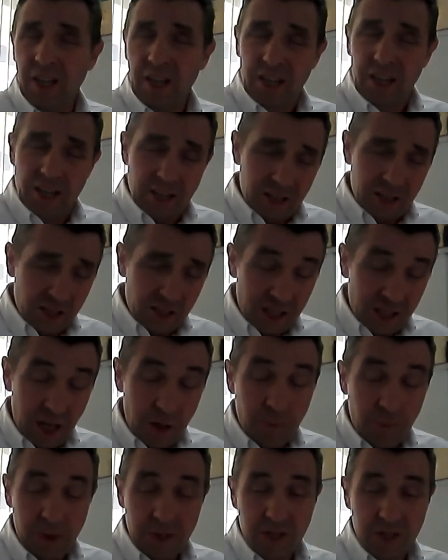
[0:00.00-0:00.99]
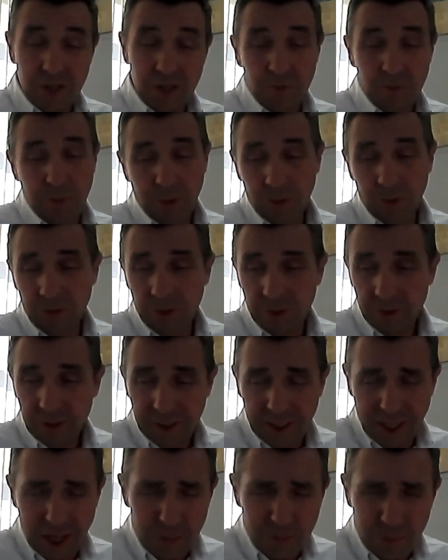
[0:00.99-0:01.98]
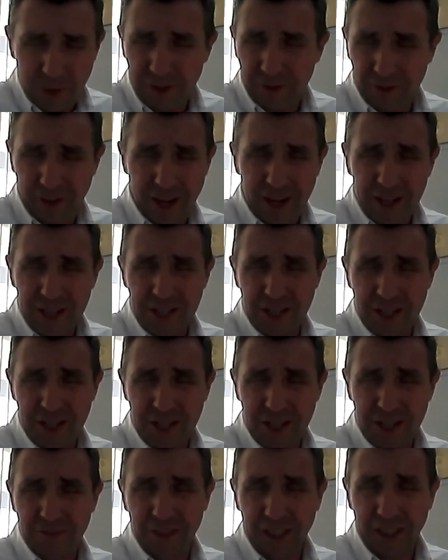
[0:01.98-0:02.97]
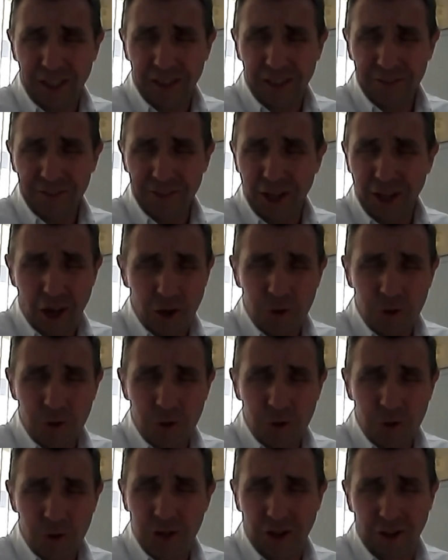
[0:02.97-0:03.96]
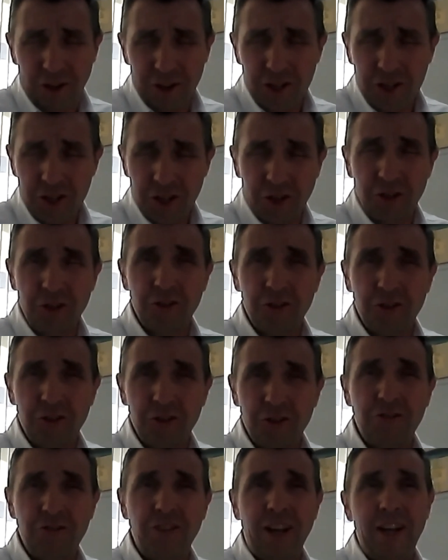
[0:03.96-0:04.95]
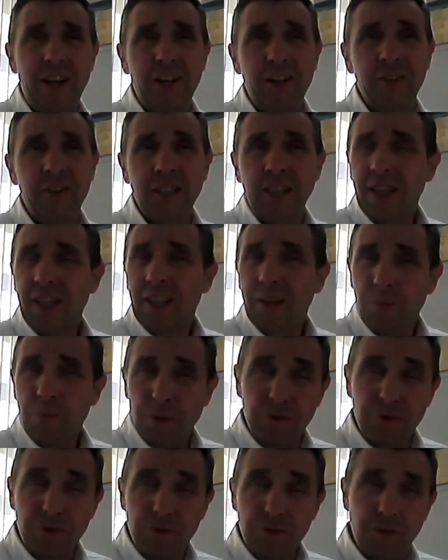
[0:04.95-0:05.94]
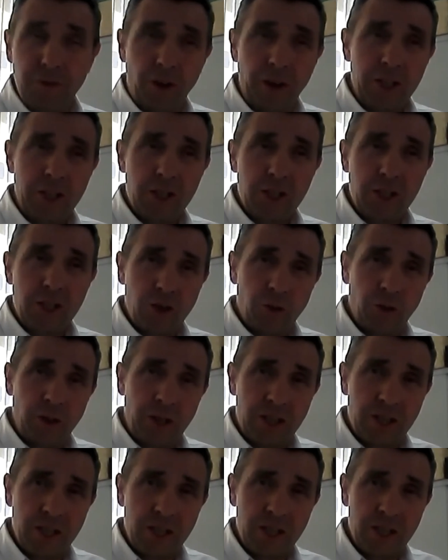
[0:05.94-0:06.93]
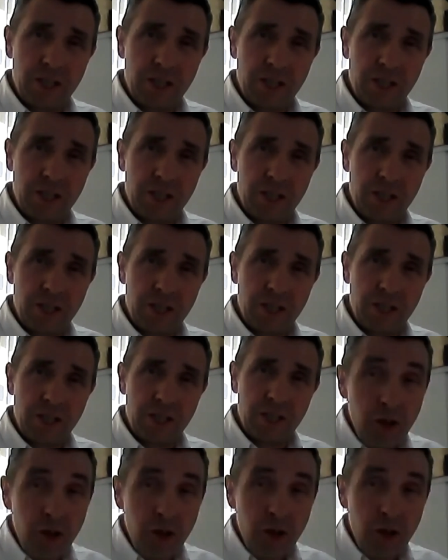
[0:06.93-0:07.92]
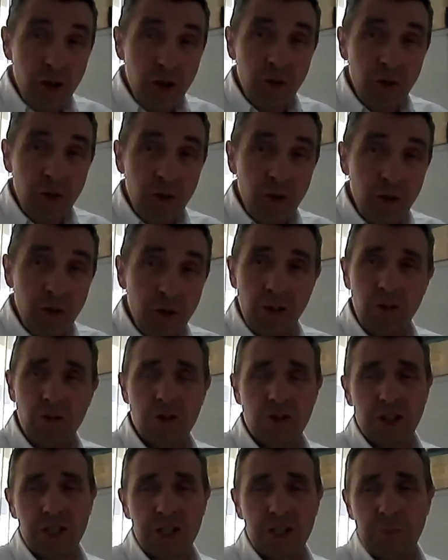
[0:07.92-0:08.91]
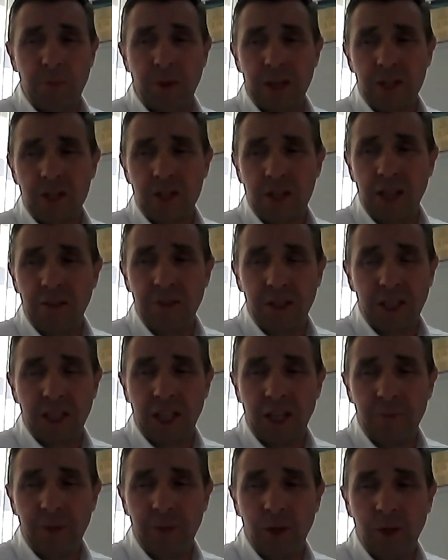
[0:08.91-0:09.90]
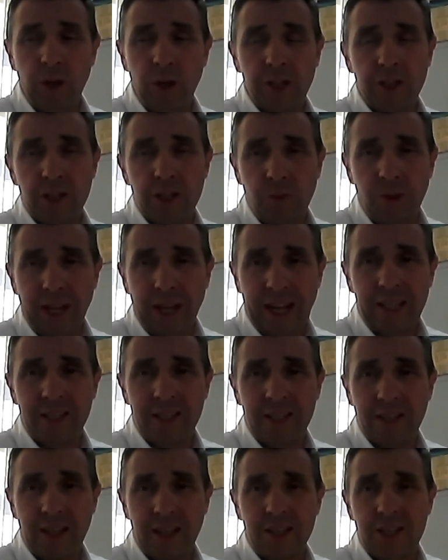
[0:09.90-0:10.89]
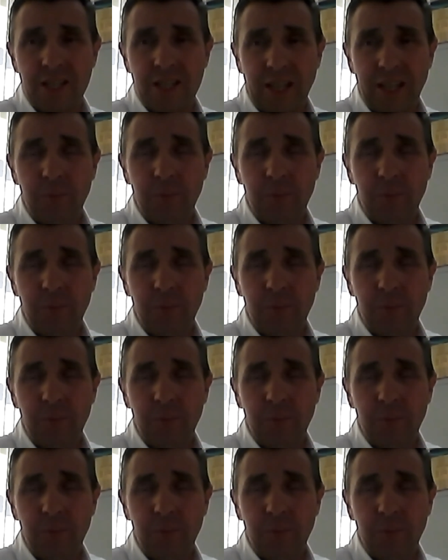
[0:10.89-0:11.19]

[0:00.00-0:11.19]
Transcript: So keep it simple, keep it relatively low cost and good value, provide choice. And we've got a few new tricks up our sleeve in the coming weeks, and we'll add to that stable.